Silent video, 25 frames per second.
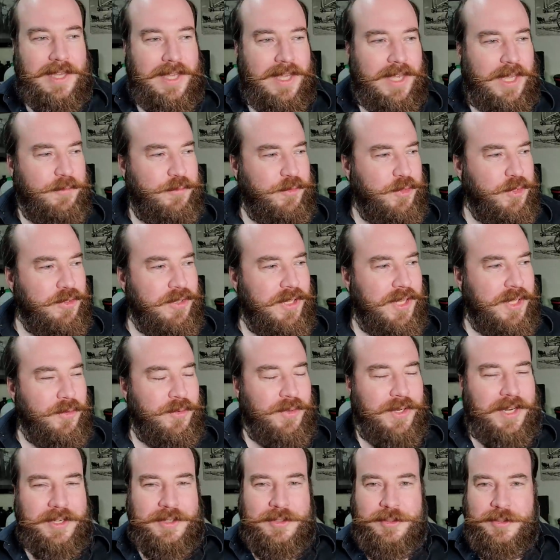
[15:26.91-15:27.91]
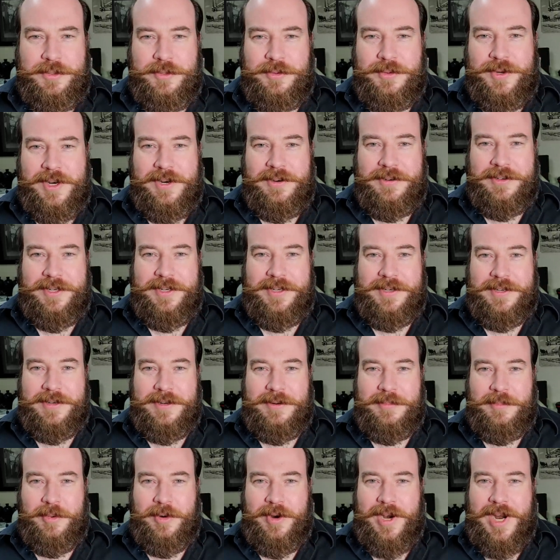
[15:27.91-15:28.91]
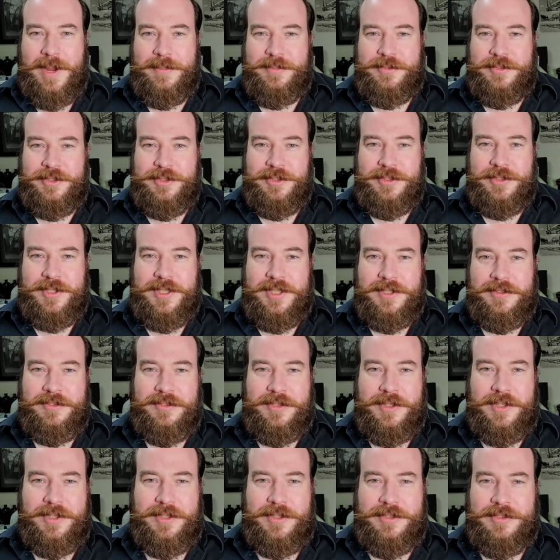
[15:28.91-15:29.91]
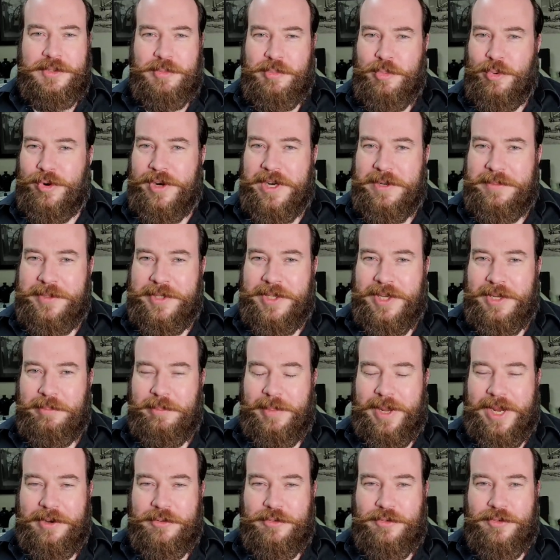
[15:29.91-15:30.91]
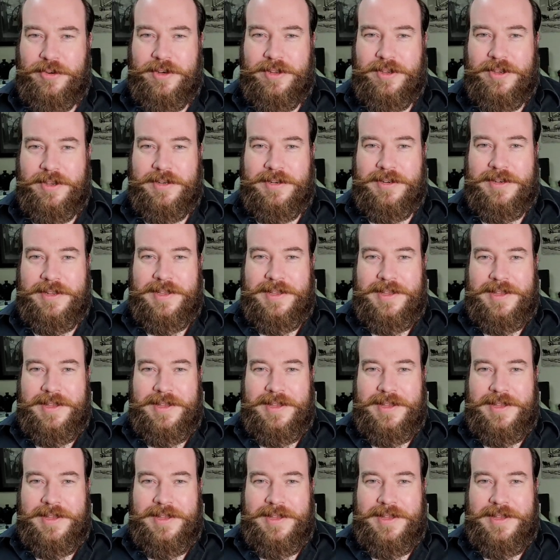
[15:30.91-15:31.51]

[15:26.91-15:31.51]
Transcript: If you like what I do around here, perhaps you'll consider supporting me on Patreon.